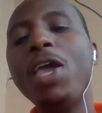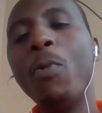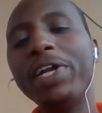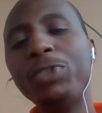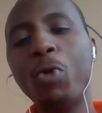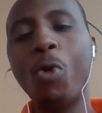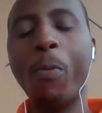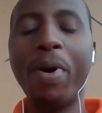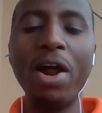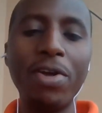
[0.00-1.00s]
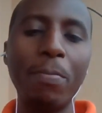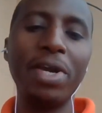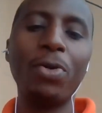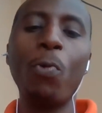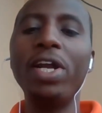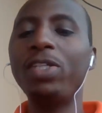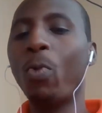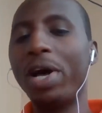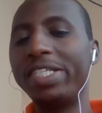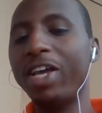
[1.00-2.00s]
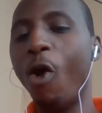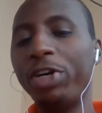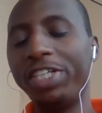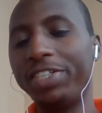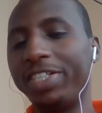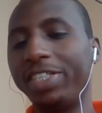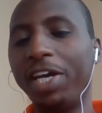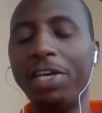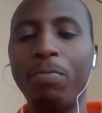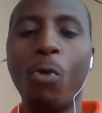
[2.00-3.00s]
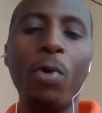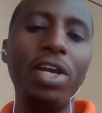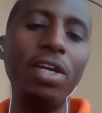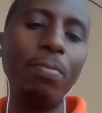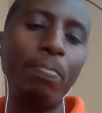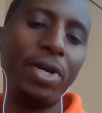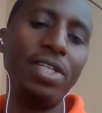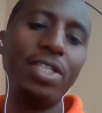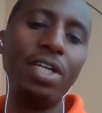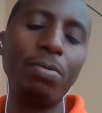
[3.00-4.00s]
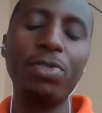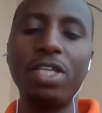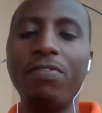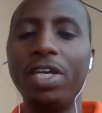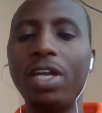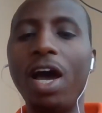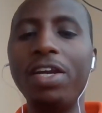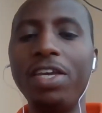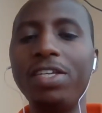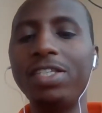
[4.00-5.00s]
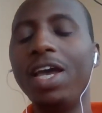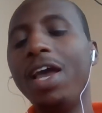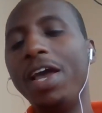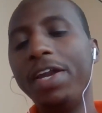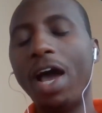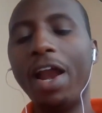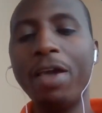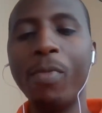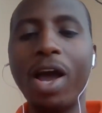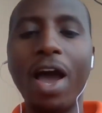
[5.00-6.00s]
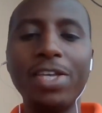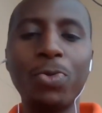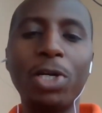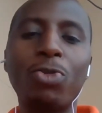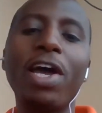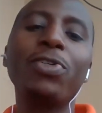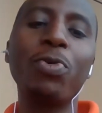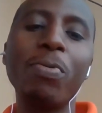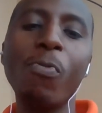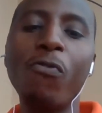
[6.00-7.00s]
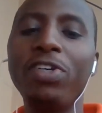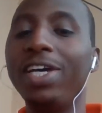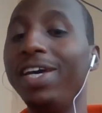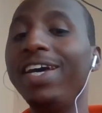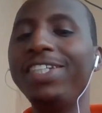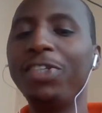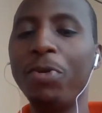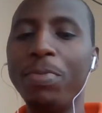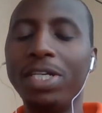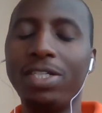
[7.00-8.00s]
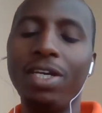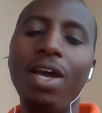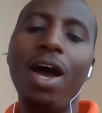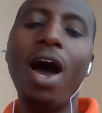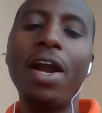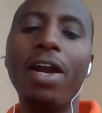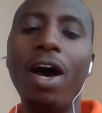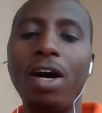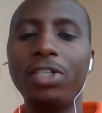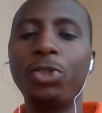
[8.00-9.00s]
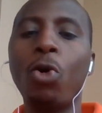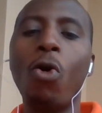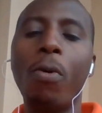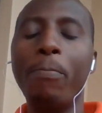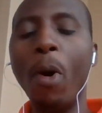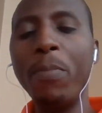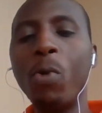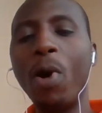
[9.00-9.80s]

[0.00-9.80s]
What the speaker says: He went to Parliament when it was the hottest time, when President Museveni and his NRM guys were trying to remove the age limit. And so Bobi